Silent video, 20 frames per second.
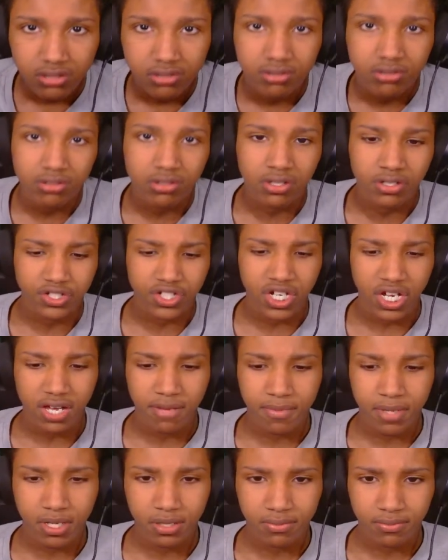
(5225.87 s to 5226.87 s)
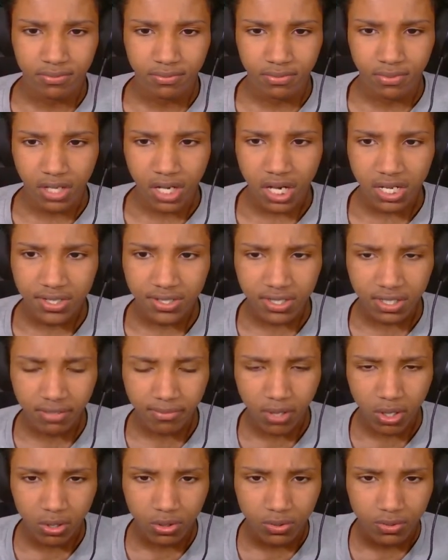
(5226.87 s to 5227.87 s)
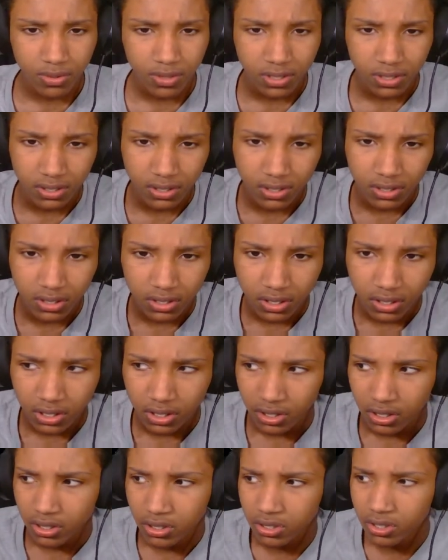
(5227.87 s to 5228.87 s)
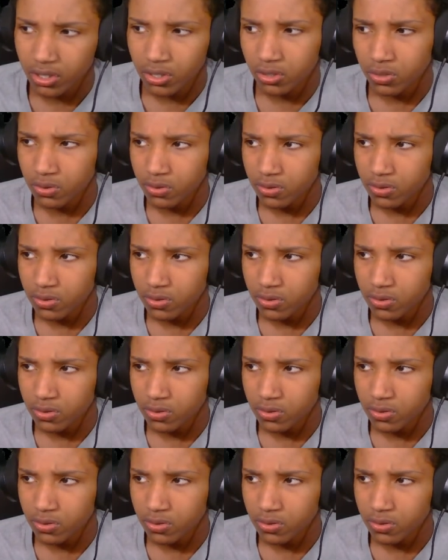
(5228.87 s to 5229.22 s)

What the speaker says: Look, Chad, man. Honestly, bro, you know,